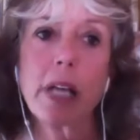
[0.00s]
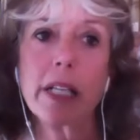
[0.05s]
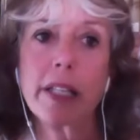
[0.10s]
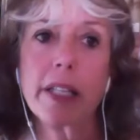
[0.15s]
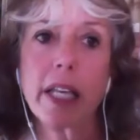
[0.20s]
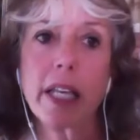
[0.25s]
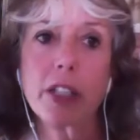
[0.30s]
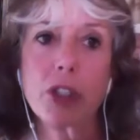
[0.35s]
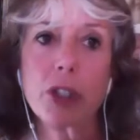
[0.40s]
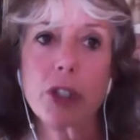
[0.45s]

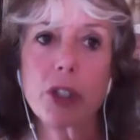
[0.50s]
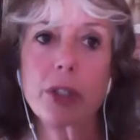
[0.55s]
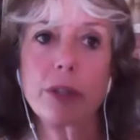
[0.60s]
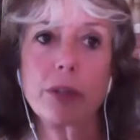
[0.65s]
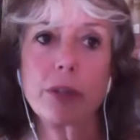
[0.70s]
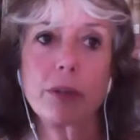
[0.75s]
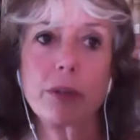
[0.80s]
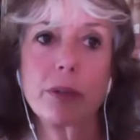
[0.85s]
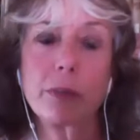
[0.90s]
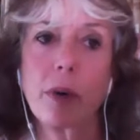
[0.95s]
that
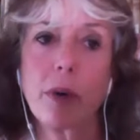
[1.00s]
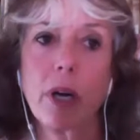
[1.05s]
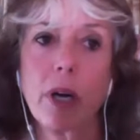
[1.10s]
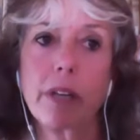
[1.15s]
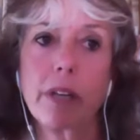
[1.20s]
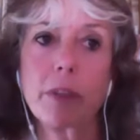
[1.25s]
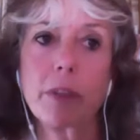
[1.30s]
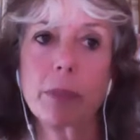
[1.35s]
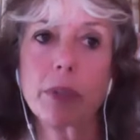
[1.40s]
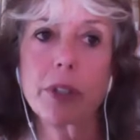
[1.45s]
to all
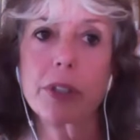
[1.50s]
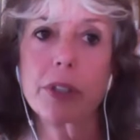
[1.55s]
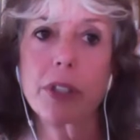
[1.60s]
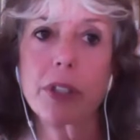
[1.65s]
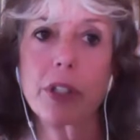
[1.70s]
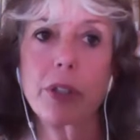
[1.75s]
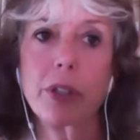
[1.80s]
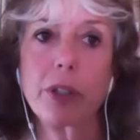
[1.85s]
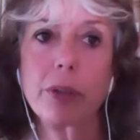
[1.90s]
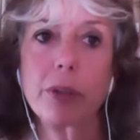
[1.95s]
of the books
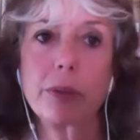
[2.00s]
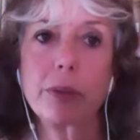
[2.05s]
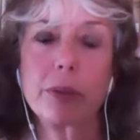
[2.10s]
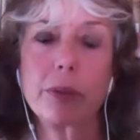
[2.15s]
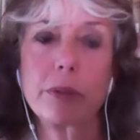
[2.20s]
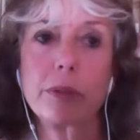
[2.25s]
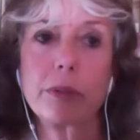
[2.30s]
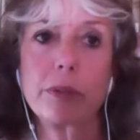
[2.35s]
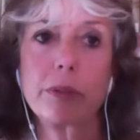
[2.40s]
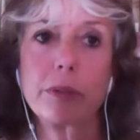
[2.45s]
that you
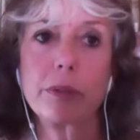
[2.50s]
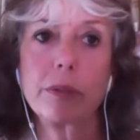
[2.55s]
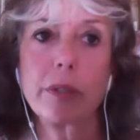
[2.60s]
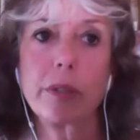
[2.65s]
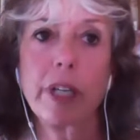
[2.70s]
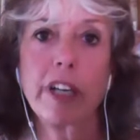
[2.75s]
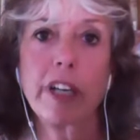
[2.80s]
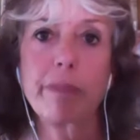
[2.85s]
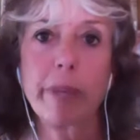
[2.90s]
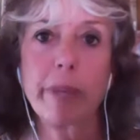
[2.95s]

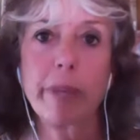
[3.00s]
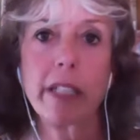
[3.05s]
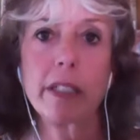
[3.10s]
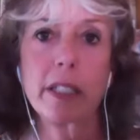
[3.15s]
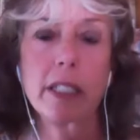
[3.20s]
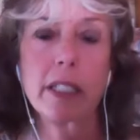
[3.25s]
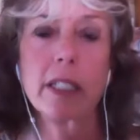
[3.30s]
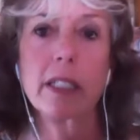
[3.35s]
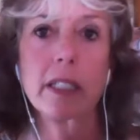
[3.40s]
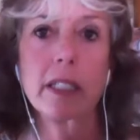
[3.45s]
have penned
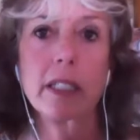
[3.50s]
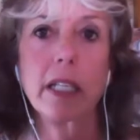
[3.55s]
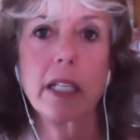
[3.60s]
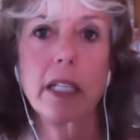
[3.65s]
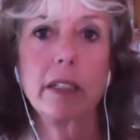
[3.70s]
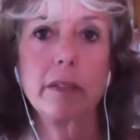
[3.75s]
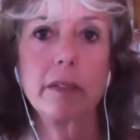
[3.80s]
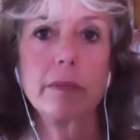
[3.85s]
since then?